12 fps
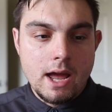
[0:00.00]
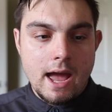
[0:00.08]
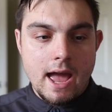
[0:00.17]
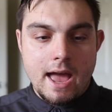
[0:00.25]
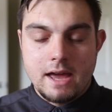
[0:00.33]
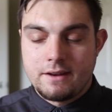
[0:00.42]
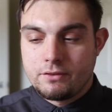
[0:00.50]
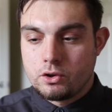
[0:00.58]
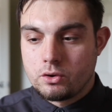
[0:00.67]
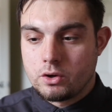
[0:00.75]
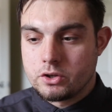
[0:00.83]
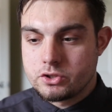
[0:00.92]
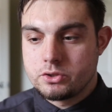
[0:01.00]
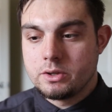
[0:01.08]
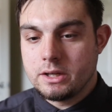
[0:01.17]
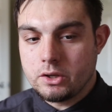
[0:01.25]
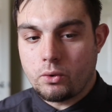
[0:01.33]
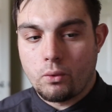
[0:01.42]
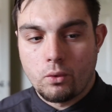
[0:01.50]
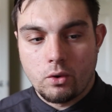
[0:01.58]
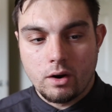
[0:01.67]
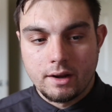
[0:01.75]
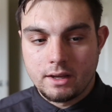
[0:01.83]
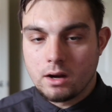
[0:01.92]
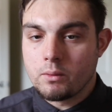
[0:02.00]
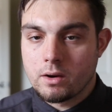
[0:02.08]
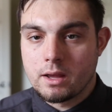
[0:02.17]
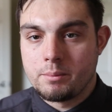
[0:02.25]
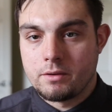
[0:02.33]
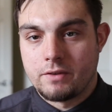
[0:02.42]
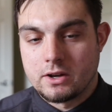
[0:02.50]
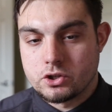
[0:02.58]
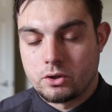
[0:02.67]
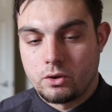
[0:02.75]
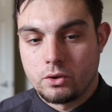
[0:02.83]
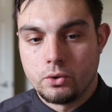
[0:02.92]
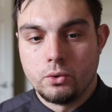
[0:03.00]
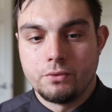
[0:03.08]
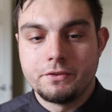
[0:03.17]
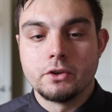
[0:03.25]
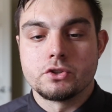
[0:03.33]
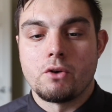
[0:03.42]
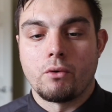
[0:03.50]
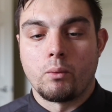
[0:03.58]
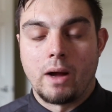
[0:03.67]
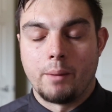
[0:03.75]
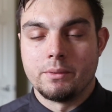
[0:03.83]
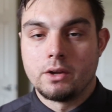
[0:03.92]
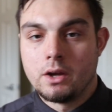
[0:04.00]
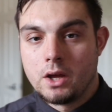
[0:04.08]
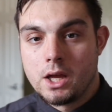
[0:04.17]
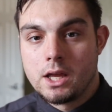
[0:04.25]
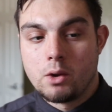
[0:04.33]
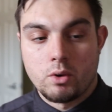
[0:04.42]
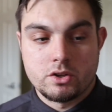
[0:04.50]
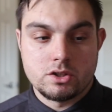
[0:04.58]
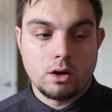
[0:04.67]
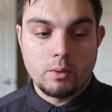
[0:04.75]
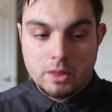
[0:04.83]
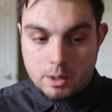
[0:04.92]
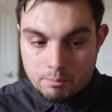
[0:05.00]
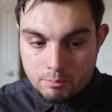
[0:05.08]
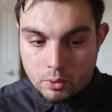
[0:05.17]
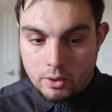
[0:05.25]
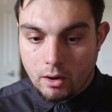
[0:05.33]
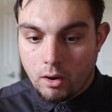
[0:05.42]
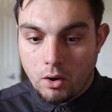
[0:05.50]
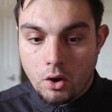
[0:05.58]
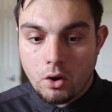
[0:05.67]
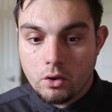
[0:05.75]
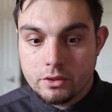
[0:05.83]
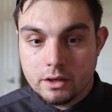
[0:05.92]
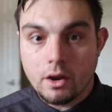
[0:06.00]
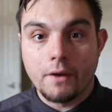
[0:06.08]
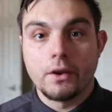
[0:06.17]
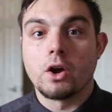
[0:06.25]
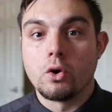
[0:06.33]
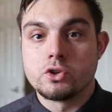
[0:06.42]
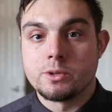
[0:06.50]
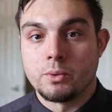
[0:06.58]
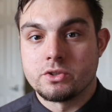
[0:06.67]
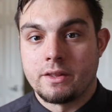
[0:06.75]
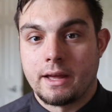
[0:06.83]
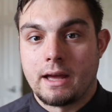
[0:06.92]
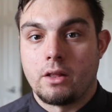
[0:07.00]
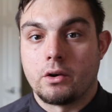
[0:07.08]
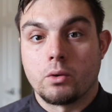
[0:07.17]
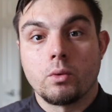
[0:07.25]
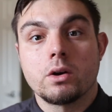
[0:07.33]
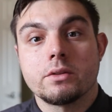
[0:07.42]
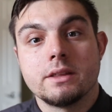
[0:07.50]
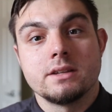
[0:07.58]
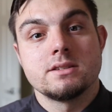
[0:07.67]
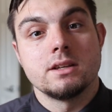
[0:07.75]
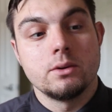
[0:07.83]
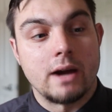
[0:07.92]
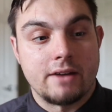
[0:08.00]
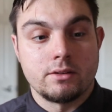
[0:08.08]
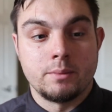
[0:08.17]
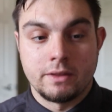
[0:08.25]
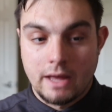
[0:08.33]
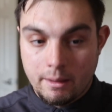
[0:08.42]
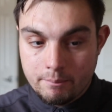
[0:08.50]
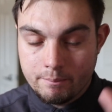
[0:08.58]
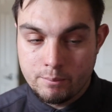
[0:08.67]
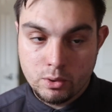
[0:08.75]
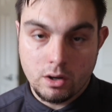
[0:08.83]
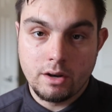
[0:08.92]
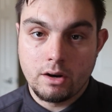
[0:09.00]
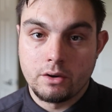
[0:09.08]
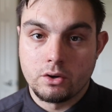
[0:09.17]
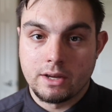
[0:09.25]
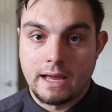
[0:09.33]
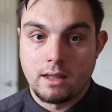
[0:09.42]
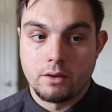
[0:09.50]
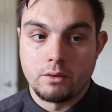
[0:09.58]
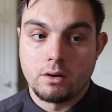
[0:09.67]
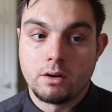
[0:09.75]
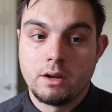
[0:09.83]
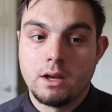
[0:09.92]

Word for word: and if you're a student or a young working professional who feels overwhelmed, you want to start with put all the non-negotiables on the calendar. What are things that you have to be that? Put on on your calendar.